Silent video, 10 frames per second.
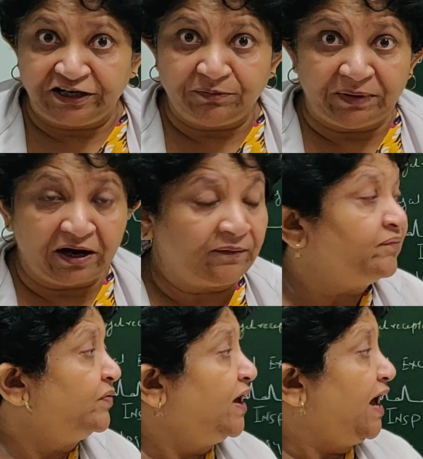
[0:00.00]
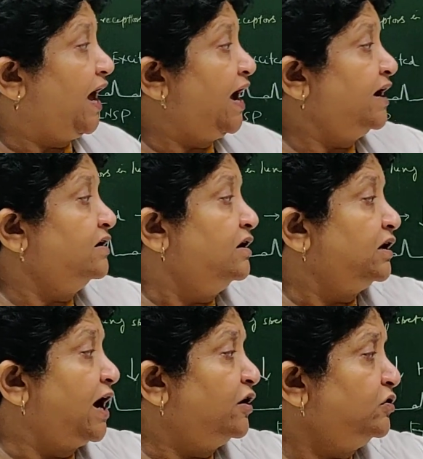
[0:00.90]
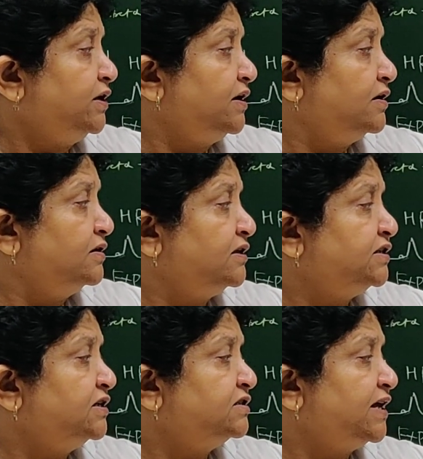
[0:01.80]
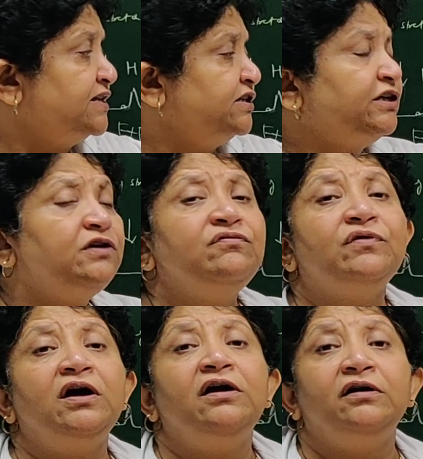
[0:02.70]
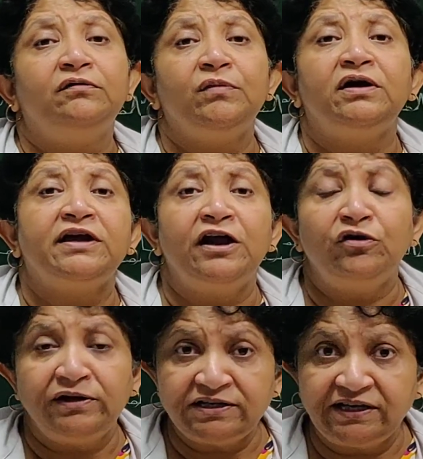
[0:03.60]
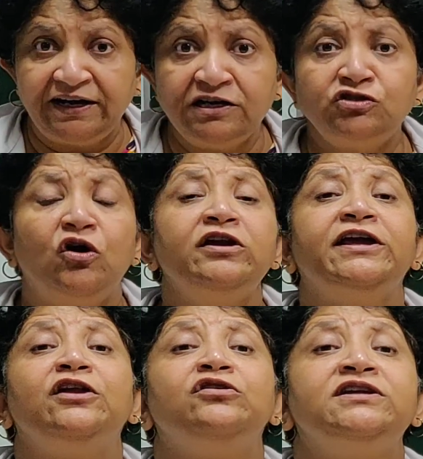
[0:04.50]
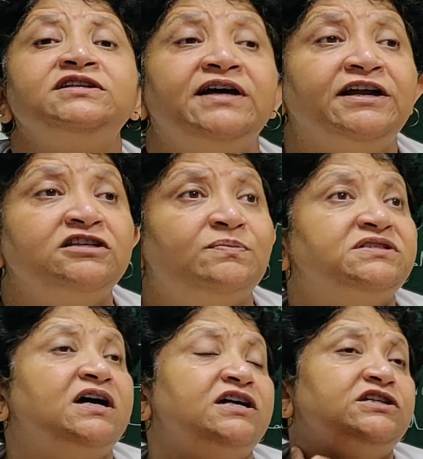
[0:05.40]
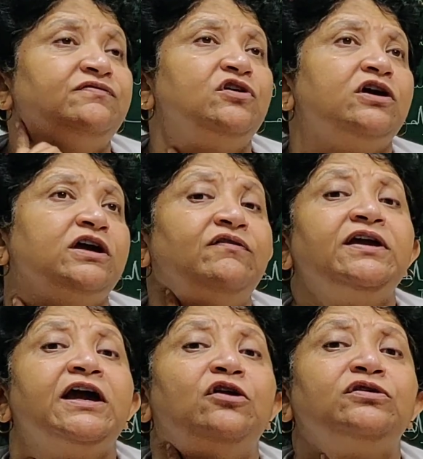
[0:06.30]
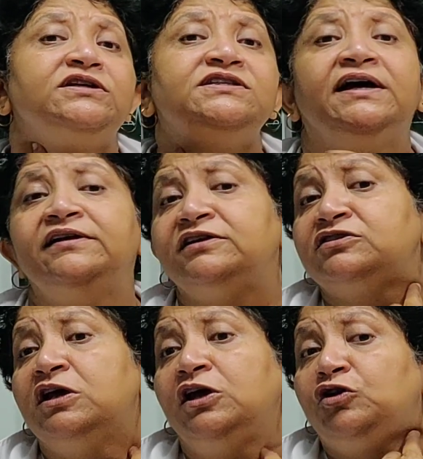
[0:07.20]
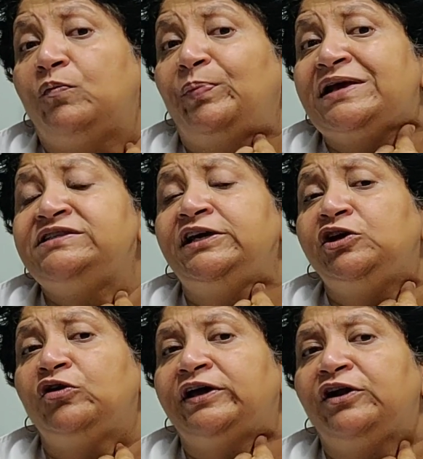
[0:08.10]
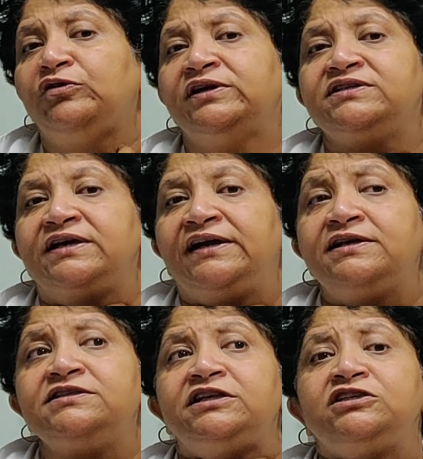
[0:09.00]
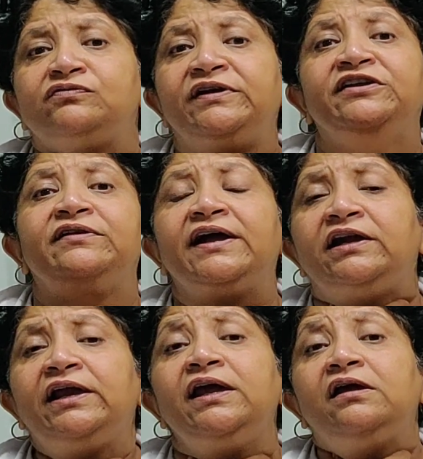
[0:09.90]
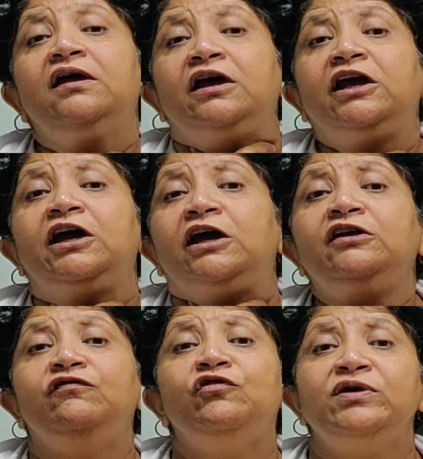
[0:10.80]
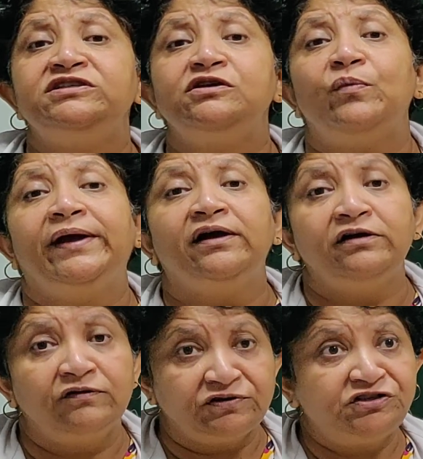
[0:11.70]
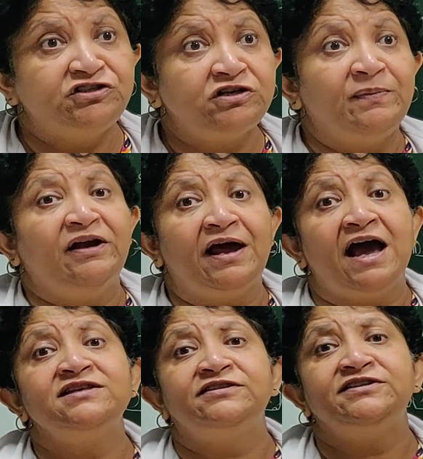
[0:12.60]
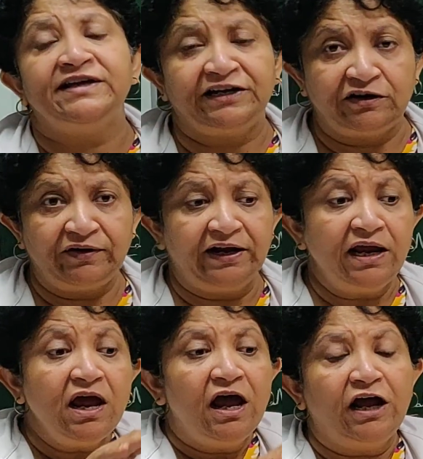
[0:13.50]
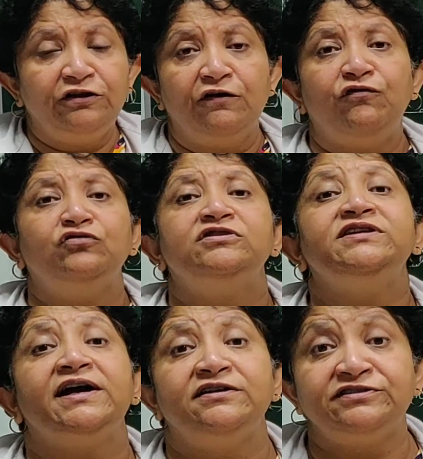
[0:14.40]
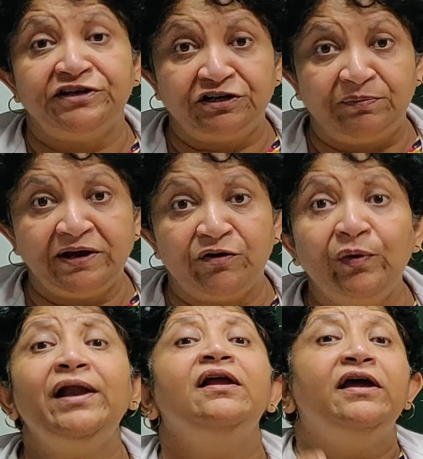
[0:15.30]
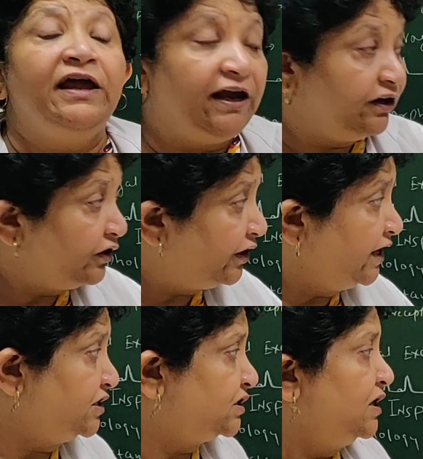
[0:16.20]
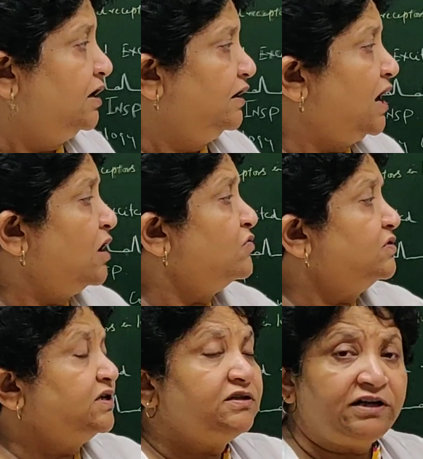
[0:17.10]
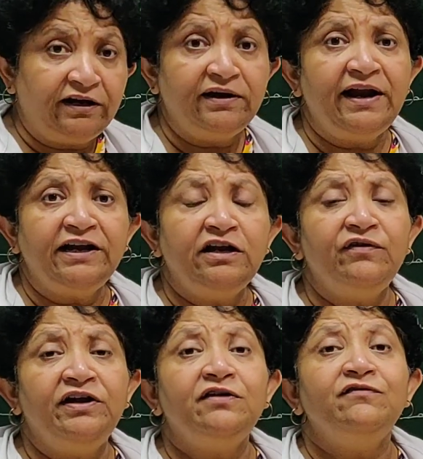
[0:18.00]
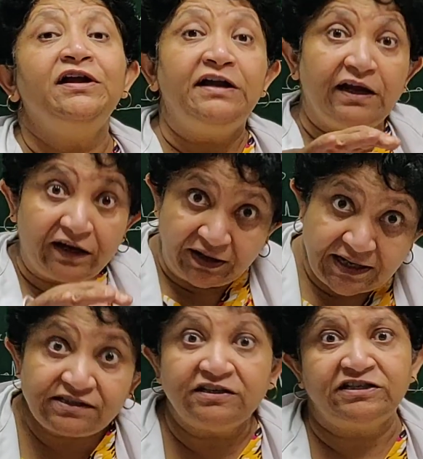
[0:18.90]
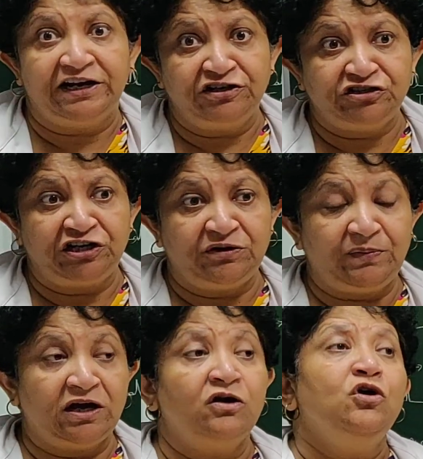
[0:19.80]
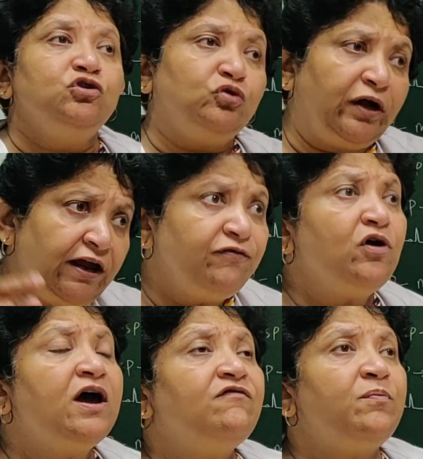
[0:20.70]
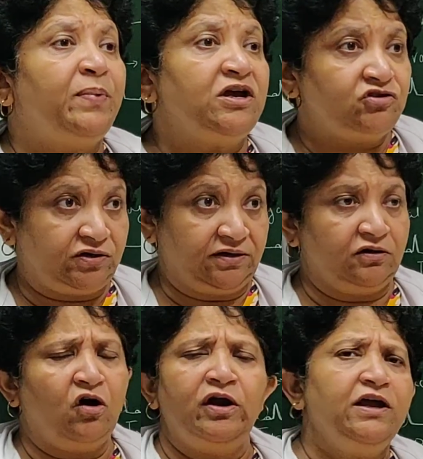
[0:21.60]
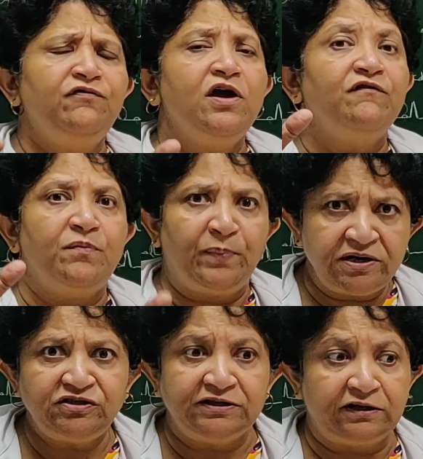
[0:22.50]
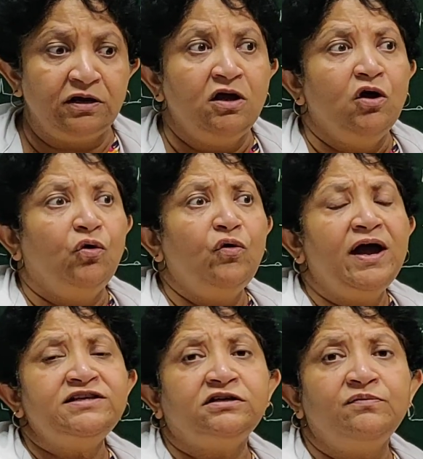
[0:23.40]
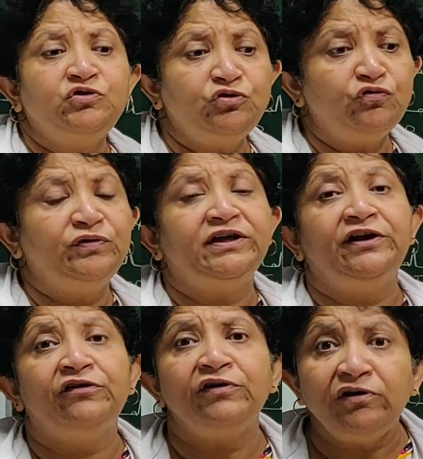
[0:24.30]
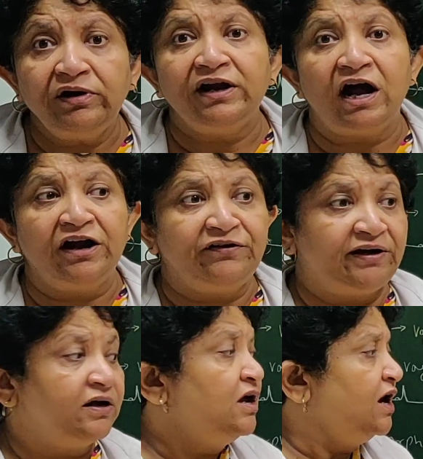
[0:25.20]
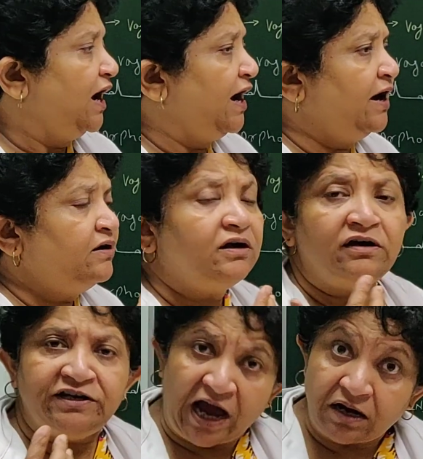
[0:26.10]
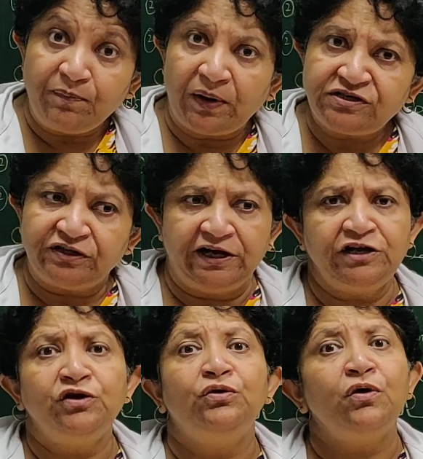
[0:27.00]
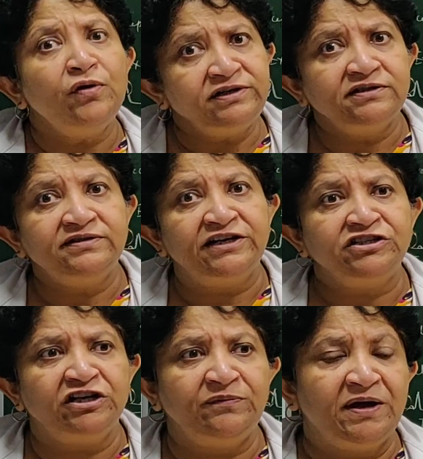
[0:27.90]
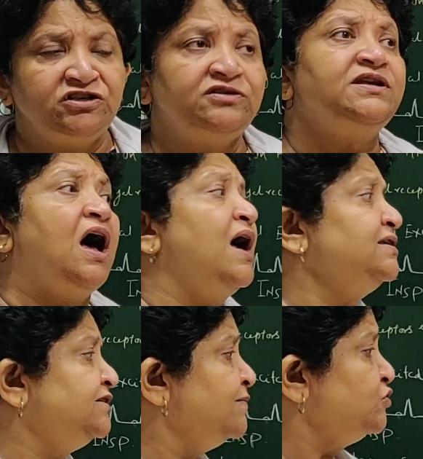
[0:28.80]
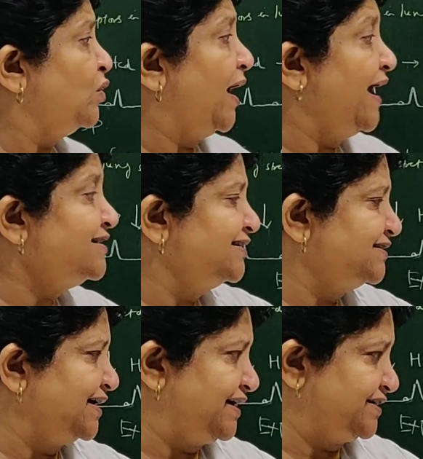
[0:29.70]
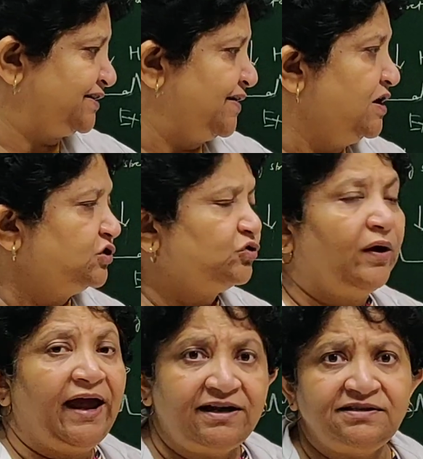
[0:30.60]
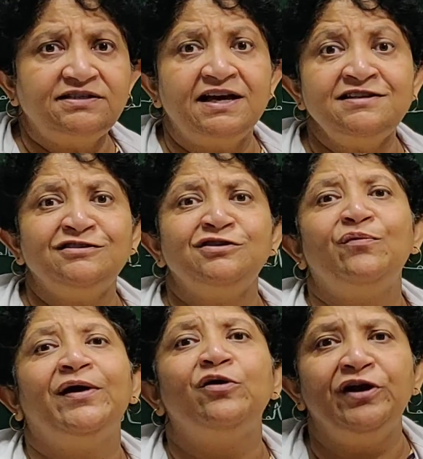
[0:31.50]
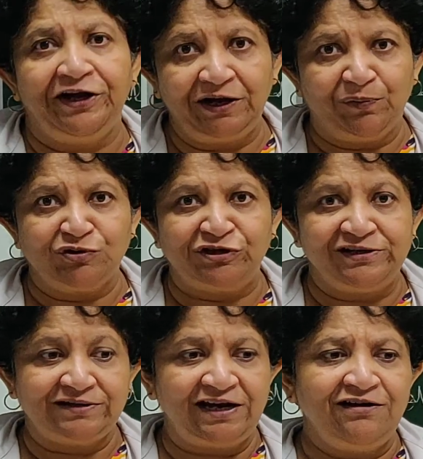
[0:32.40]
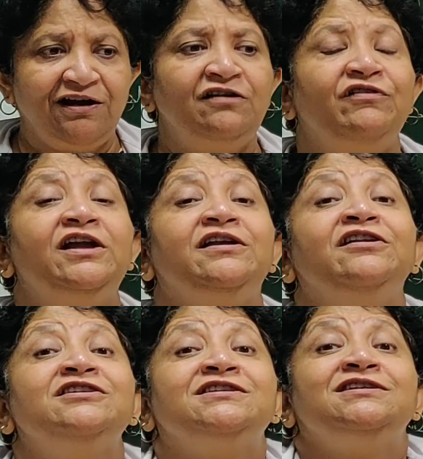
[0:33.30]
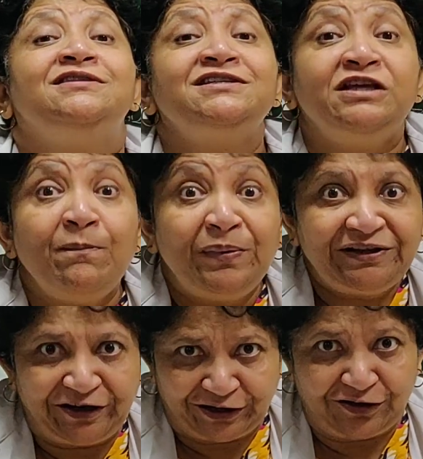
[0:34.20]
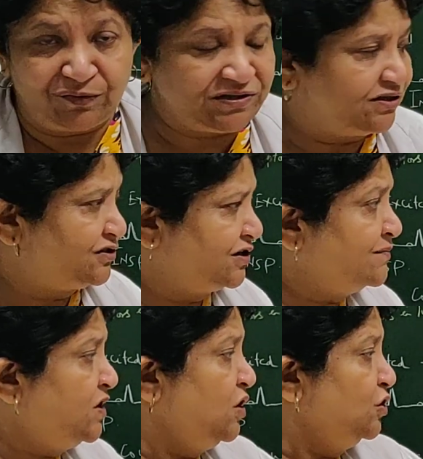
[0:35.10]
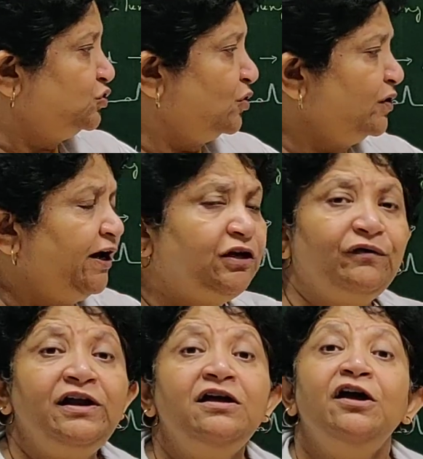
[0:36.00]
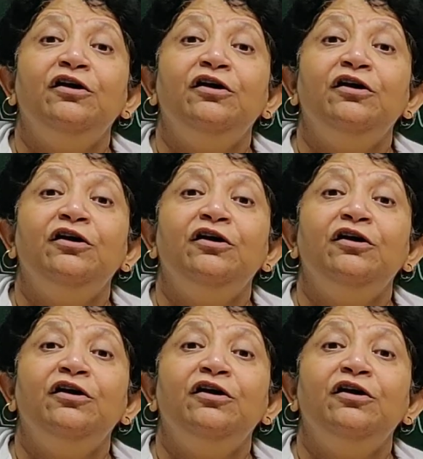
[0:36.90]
arrhythmia. And this is sensitive carotid sinus or carotid sinus massage. If you are giving carotid sinus, you are pressing your carotid sinus, this will directly influence the vagal nervous system, enhance its activity, and therefore the sinus arrhythmia will increase. Now, certain activity will decrease the sinus arrhythmia. So, if you have a patient or if you have a person who has come to you with an irregular heart rate and a young person and you know it is sinus arrhythmia, just ask them to exercise. So, exercise is a vagolytic process. It increases the sympathetic nervous system. So, it will